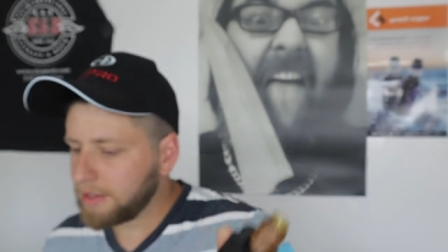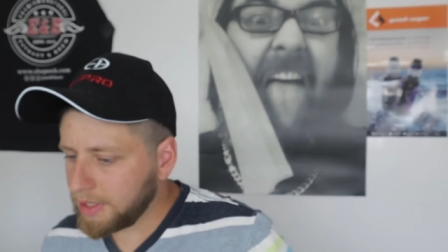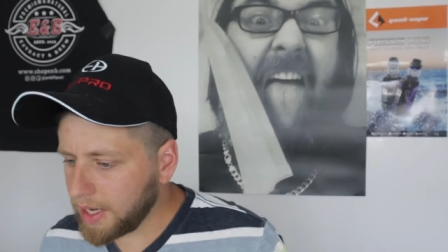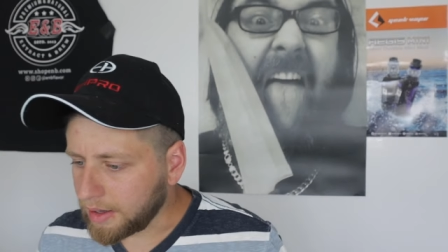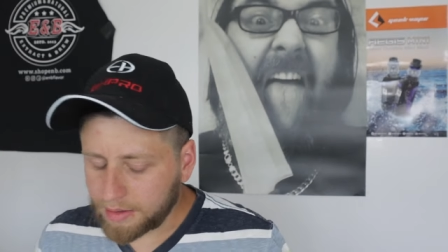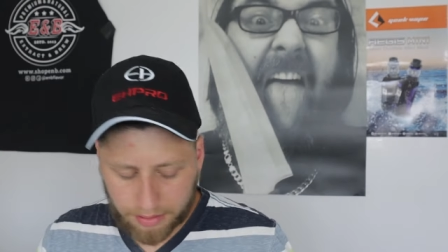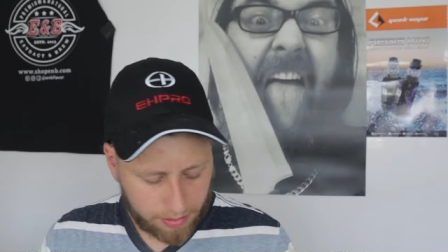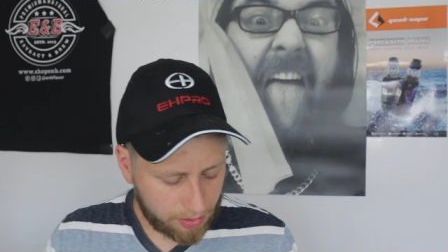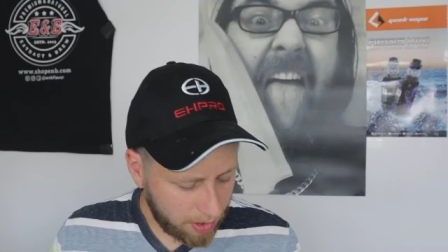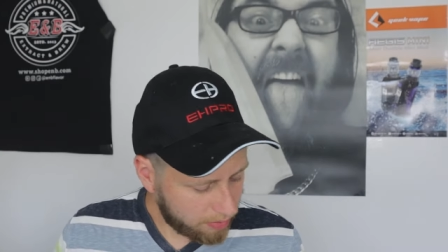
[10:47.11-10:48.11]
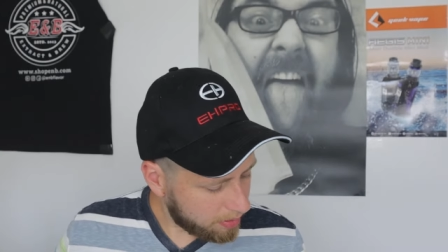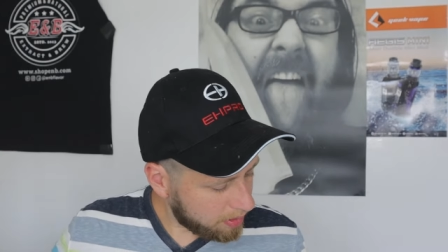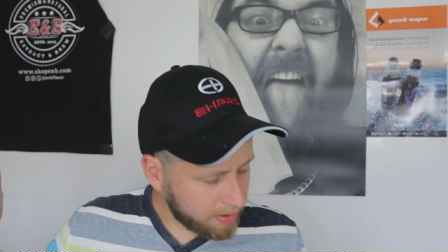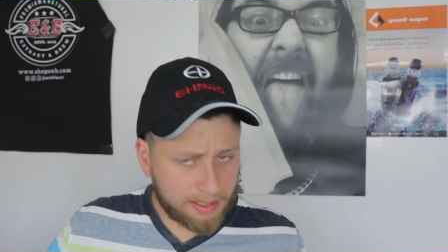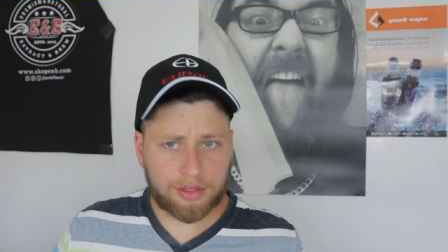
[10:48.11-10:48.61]
Yeah, so
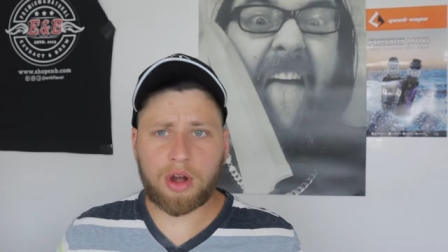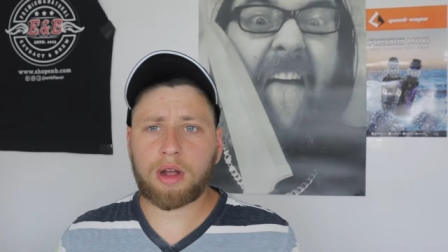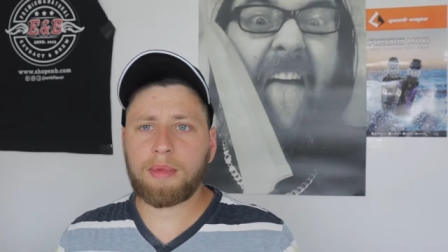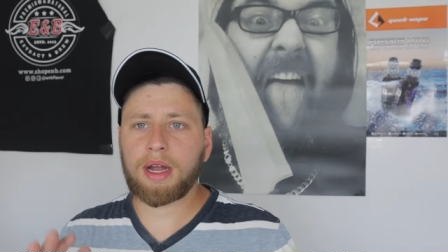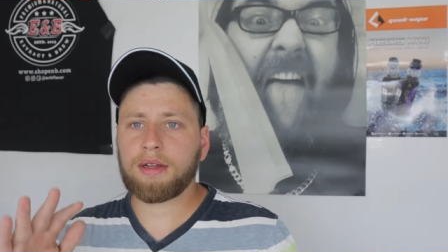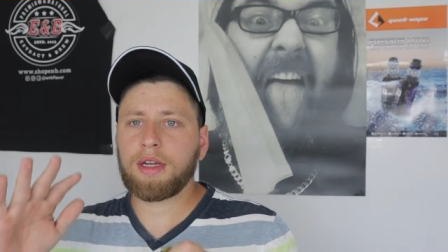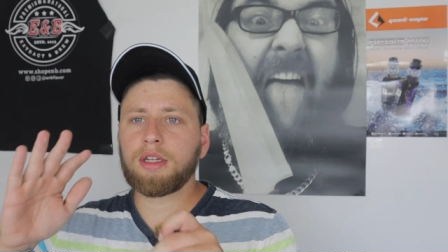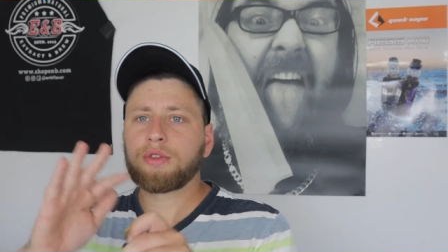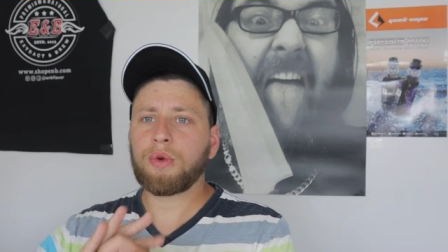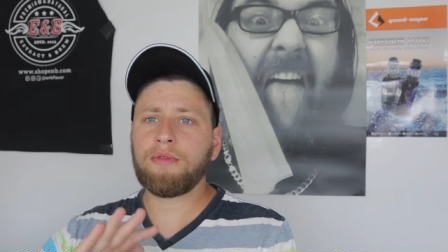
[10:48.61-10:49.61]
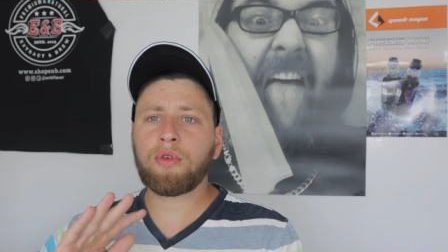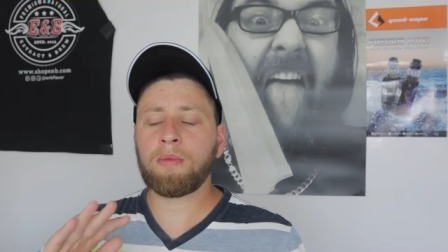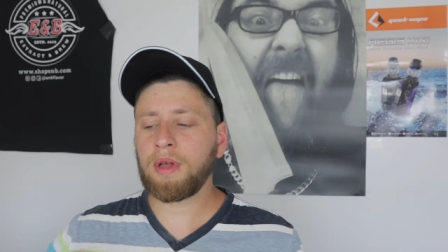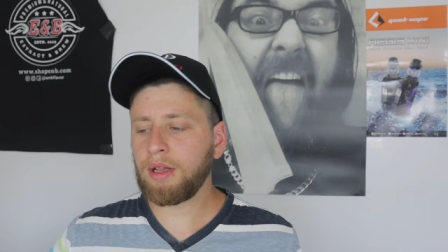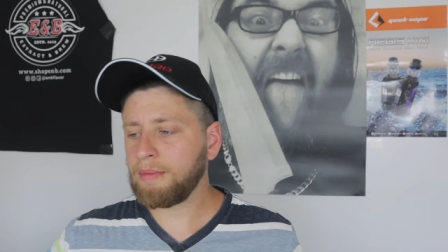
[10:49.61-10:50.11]
let's talk about it. 24
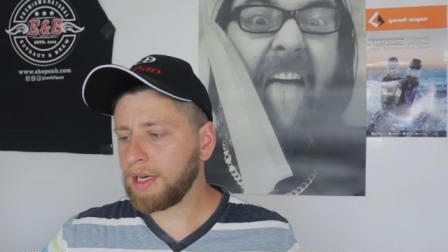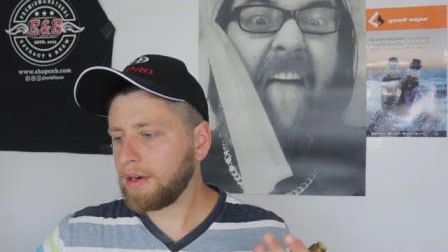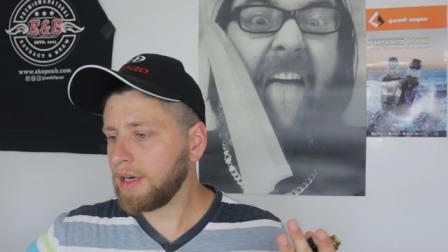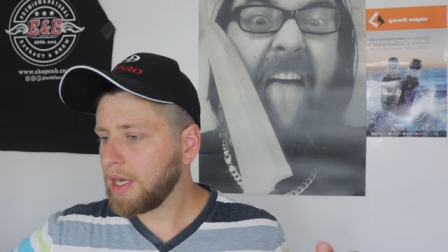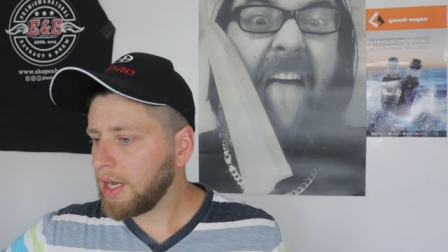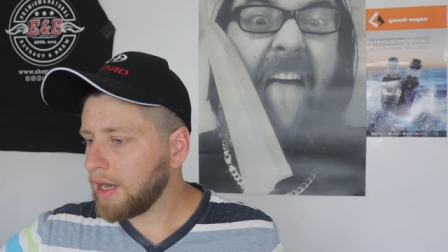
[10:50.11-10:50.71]
millimeter.